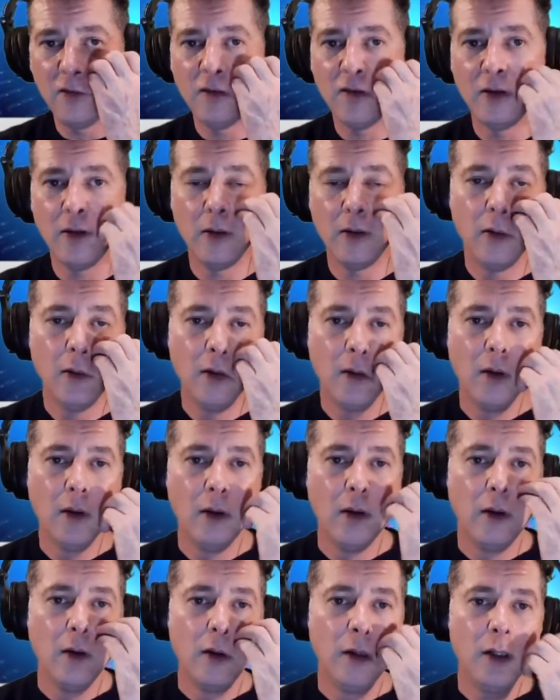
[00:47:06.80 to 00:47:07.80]
and
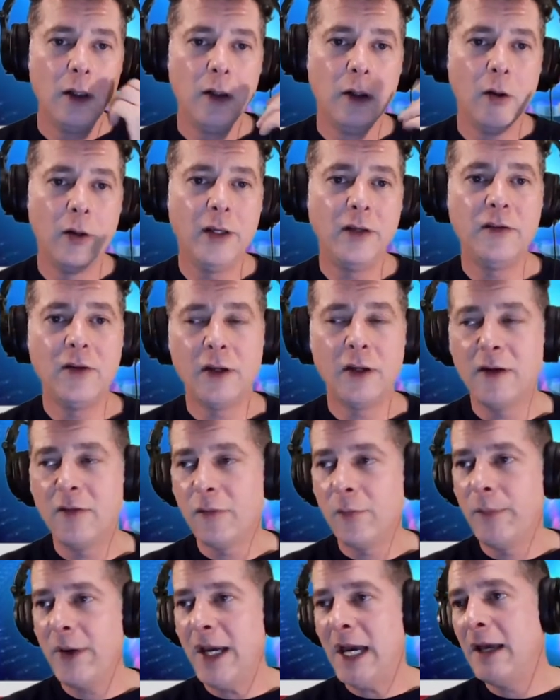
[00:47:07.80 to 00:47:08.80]
you know, he took a
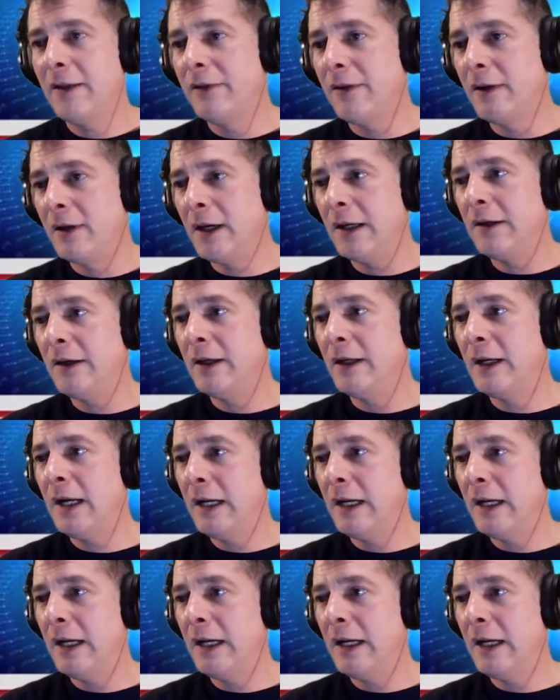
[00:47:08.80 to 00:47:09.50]
different path than I did.